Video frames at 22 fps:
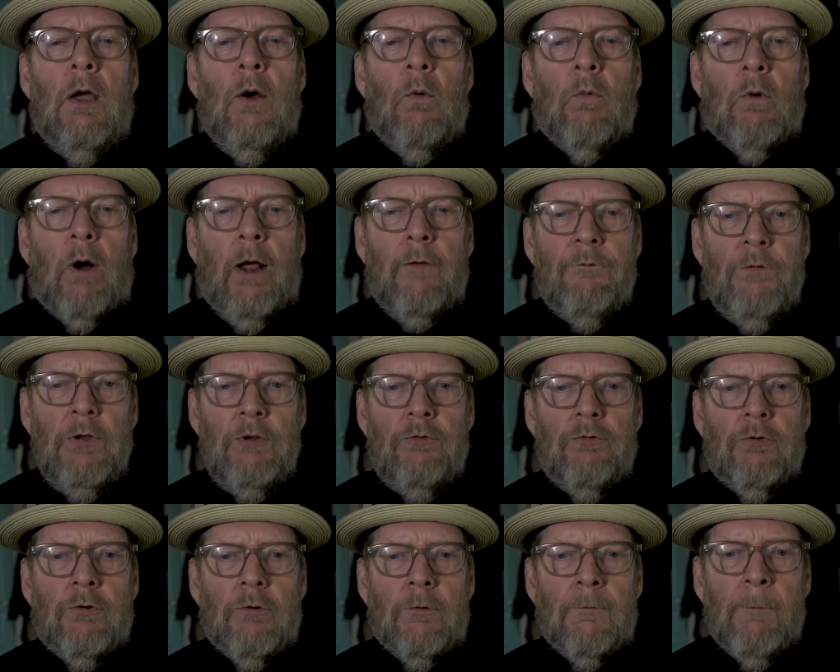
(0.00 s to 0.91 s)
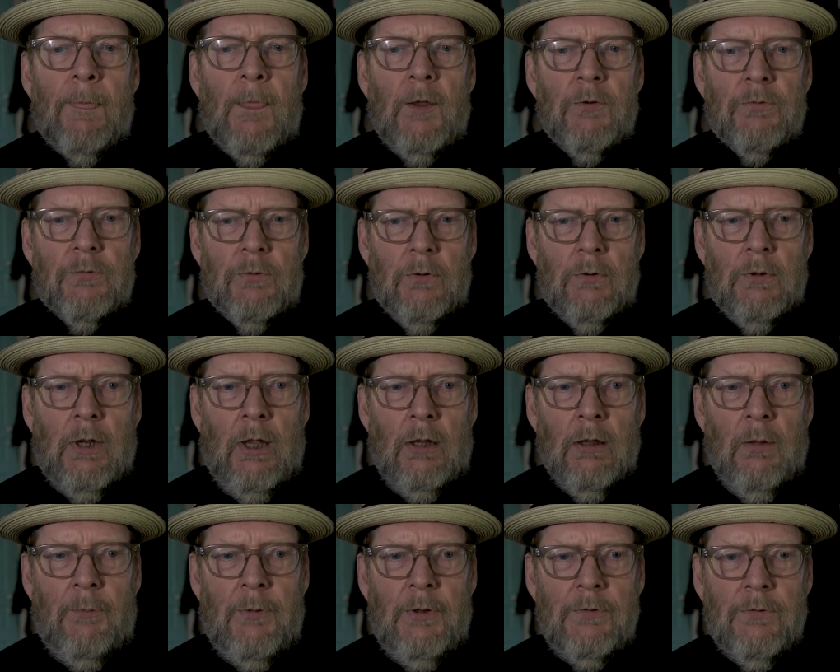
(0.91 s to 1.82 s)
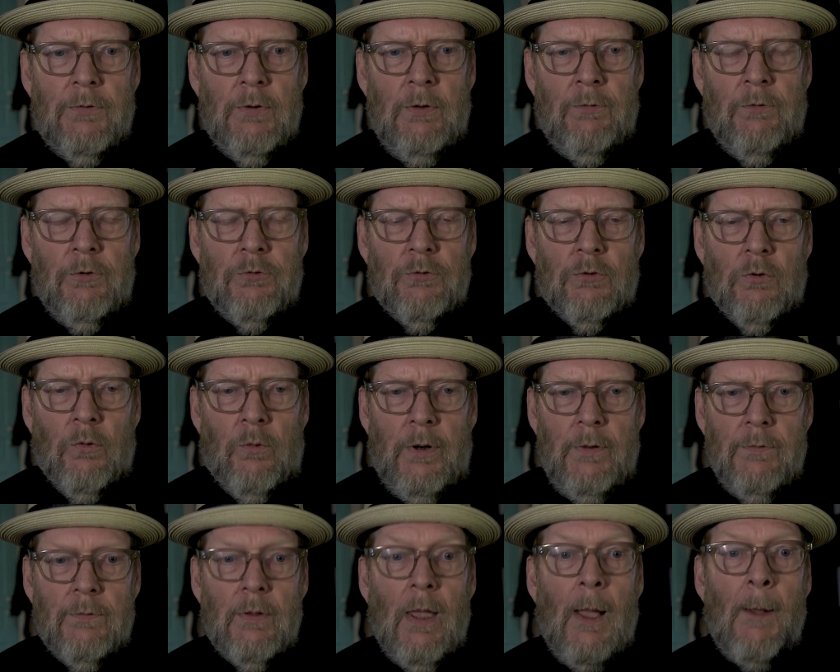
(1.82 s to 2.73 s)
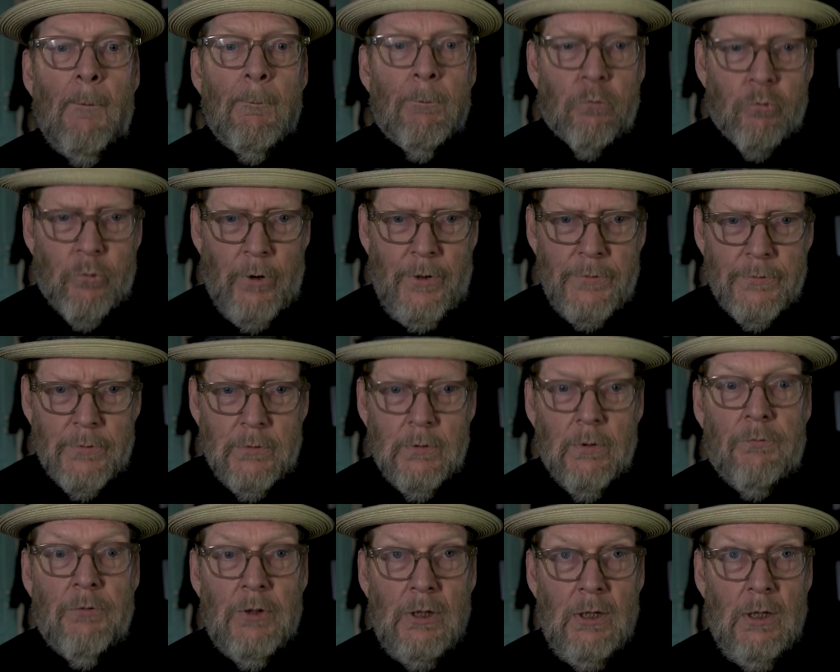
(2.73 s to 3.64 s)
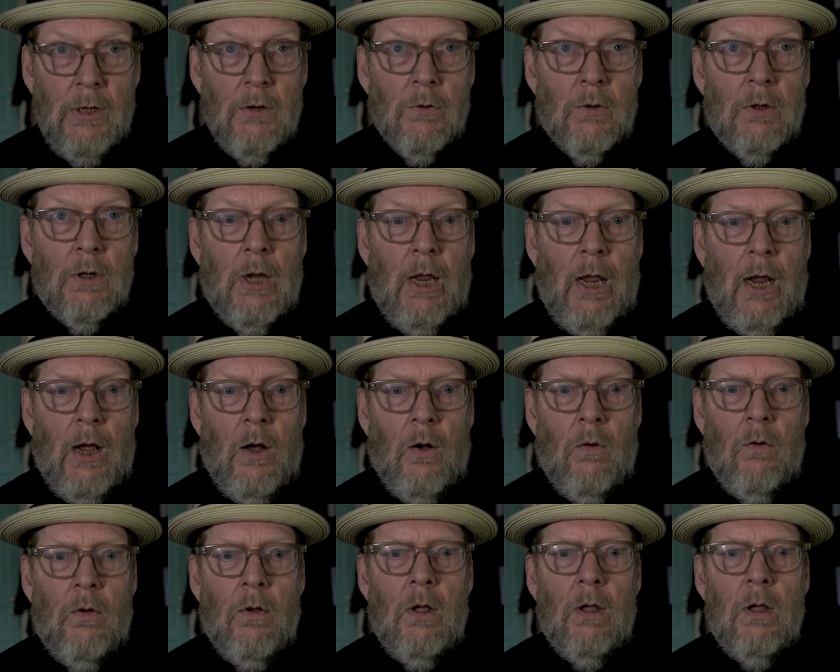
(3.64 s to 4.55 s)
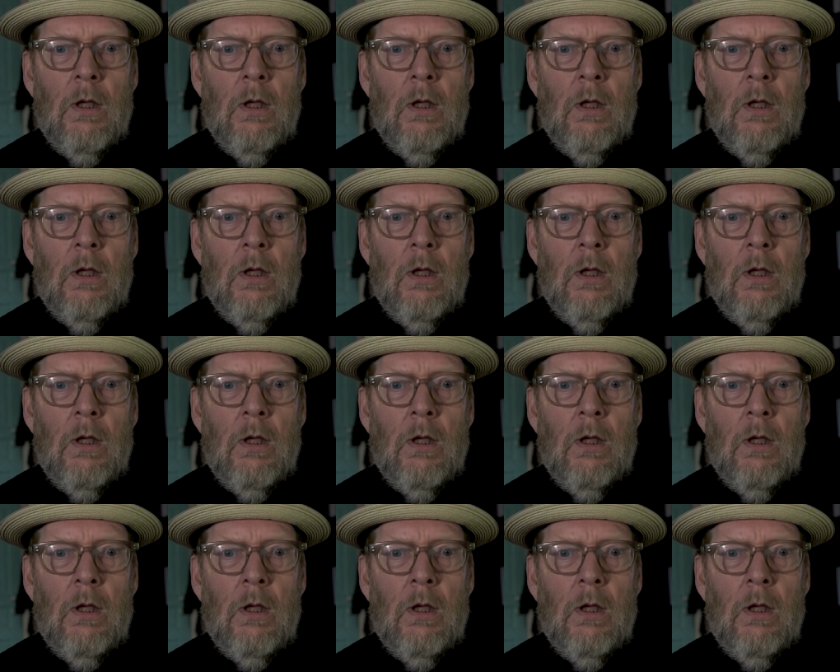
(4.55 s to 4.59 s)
where I feature certain elements in the story's present, the here and now,